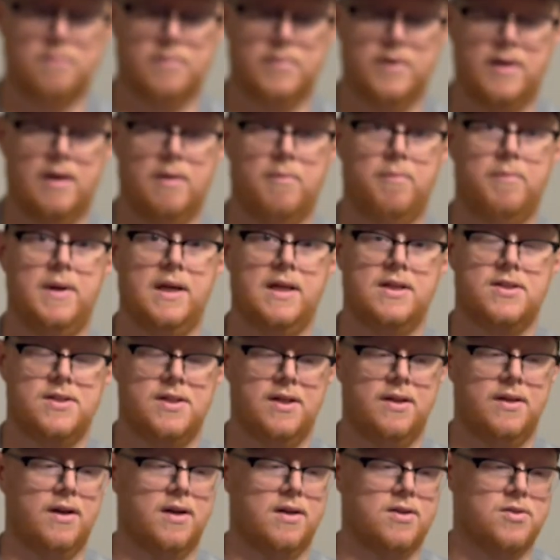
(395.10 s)
get them mixed
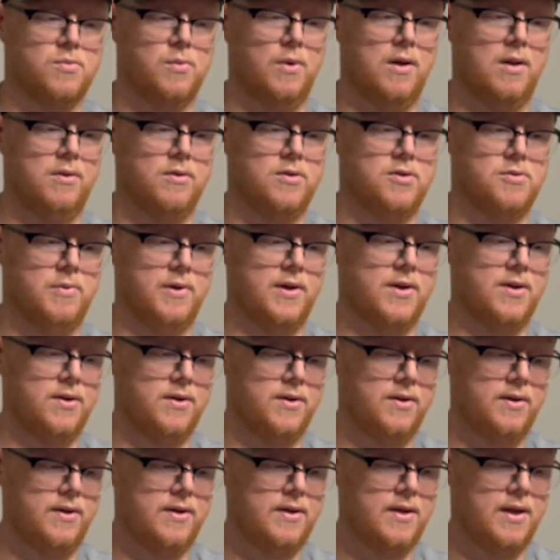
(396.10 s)
in there as well as we
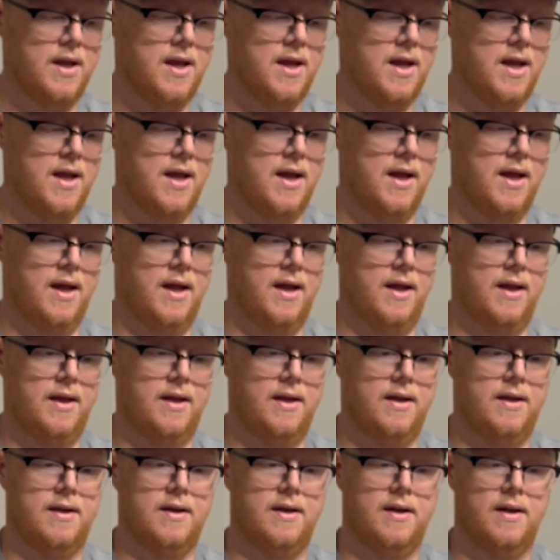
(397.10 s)
could.
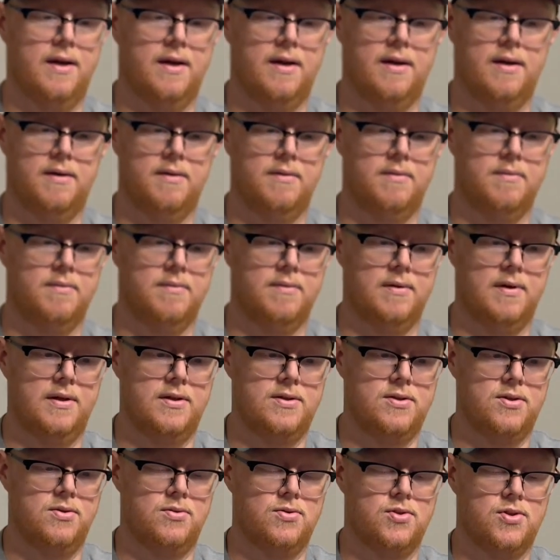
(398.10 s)
And
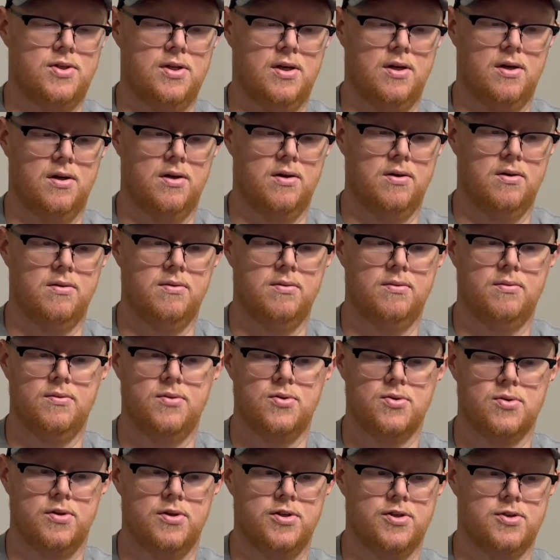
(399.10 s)
as you saw,
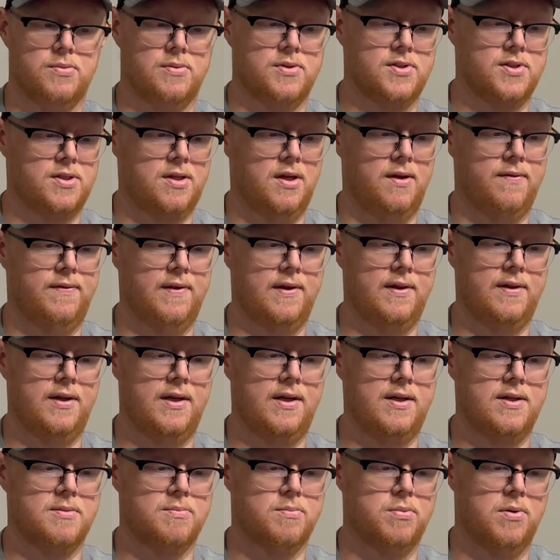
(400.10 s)
Trish was stuffing
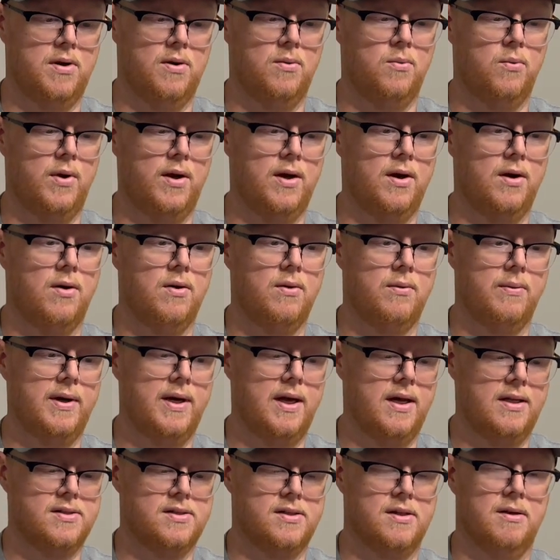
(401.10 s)
these pretty well. We
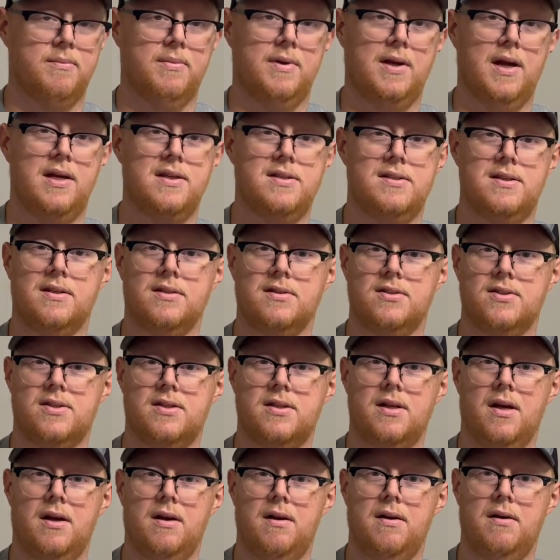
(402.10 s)
had some casings
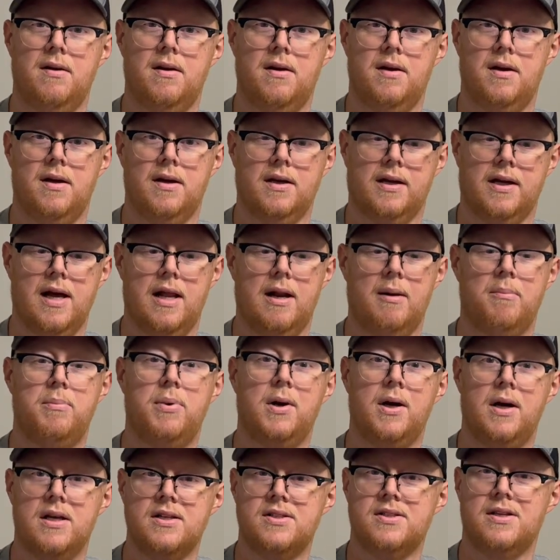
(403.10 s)
stuck, kind of
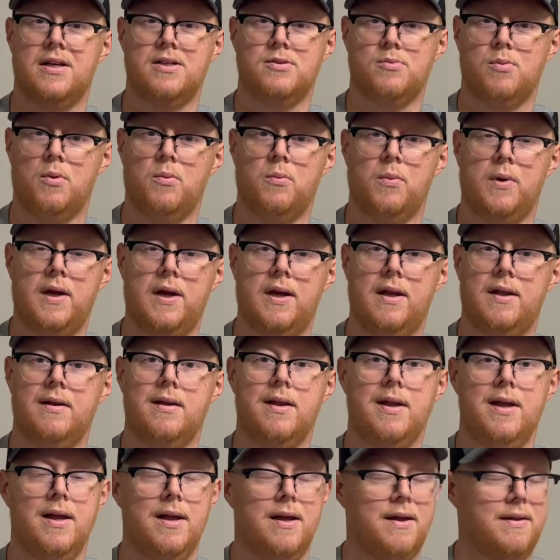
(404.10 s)
bust as we went.
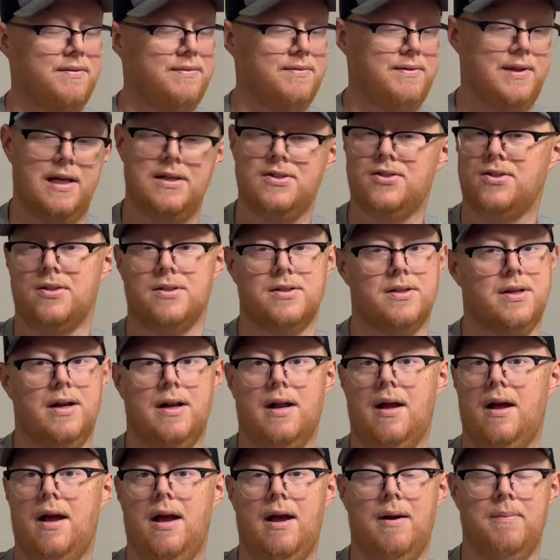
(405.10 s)
That's just
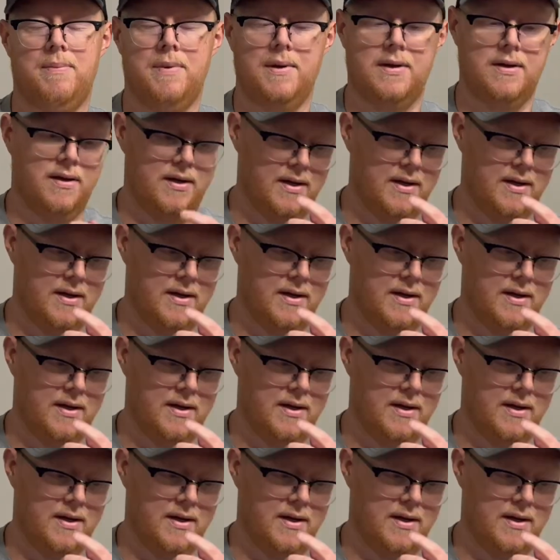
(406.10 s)
gonna happen.